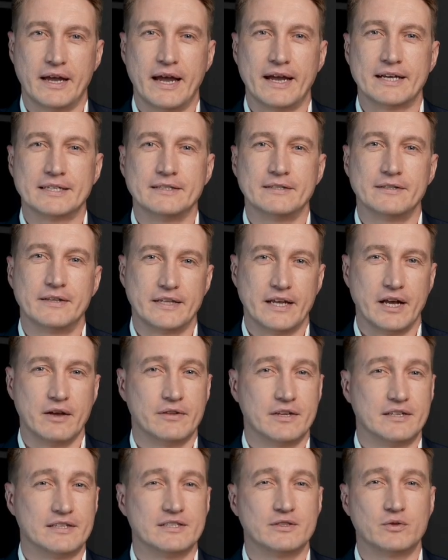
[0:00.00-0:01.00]
And now
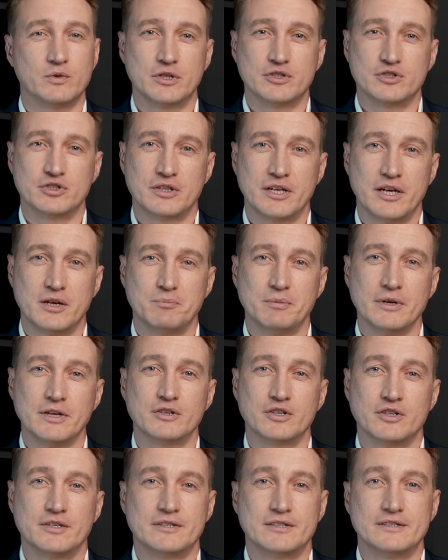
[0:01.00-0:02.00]
the questionnaire
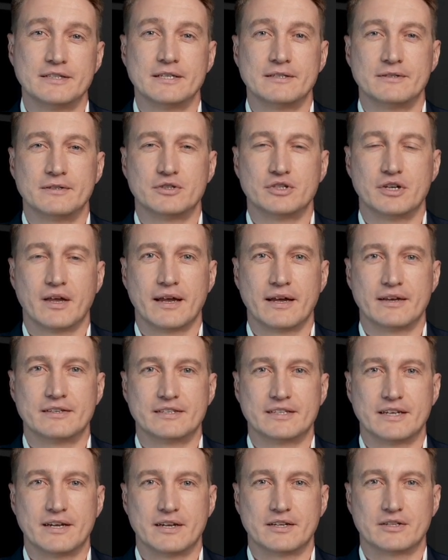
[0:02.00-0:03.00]
mentions that
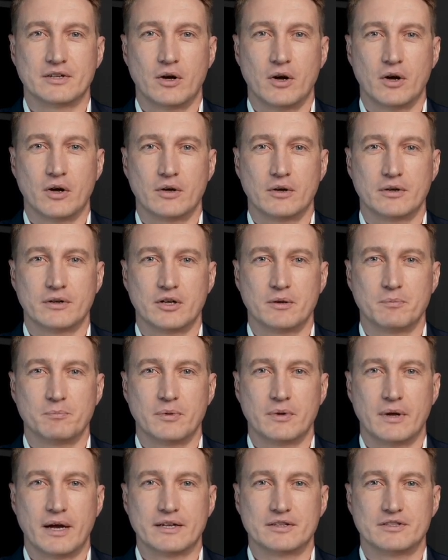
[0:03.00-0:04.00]
JSCs are
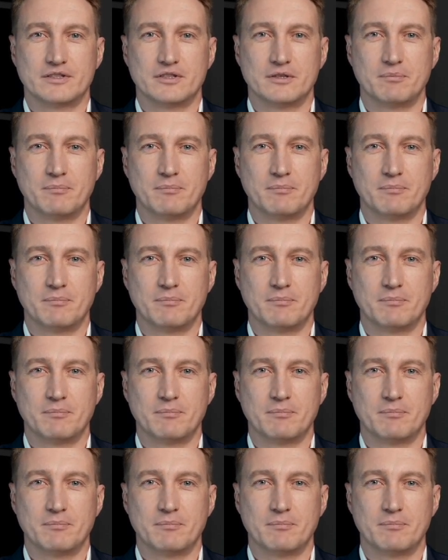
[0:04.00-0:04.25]
complex to